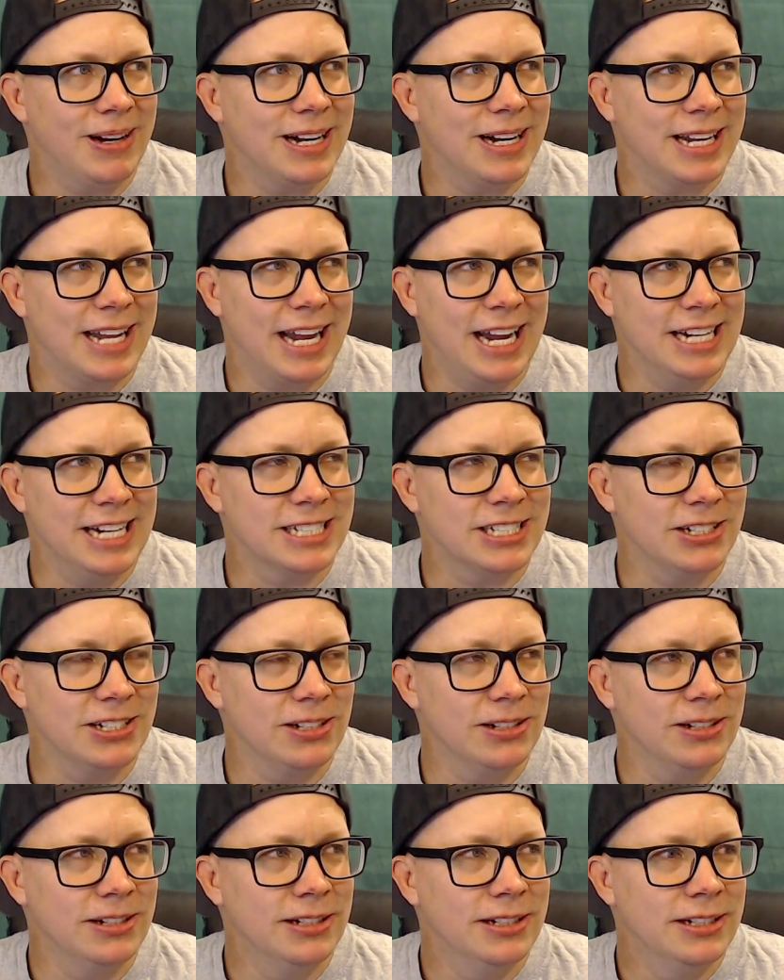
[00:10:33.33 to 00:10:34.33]

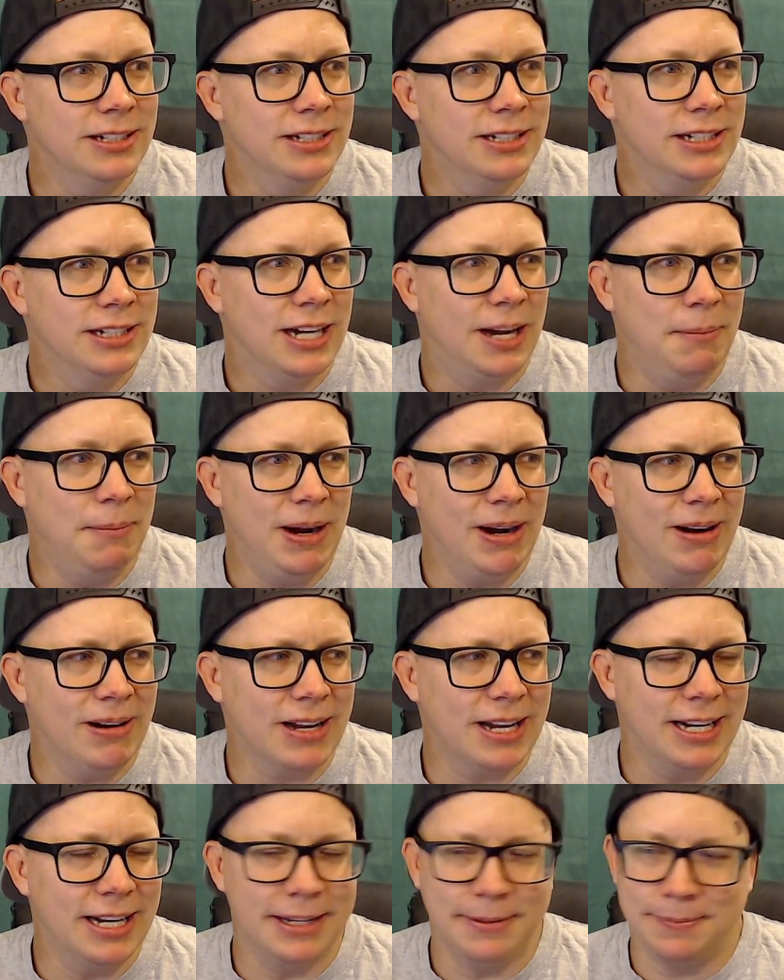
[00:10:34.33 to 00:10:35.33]
Gangster?
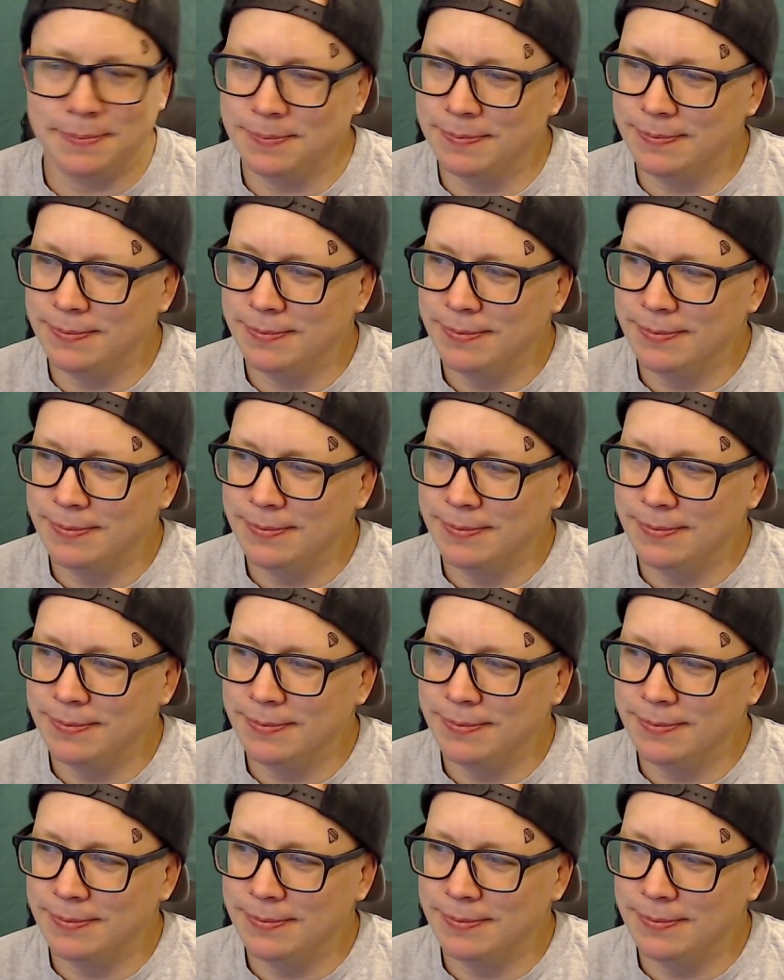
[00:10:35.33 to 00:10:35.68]
American...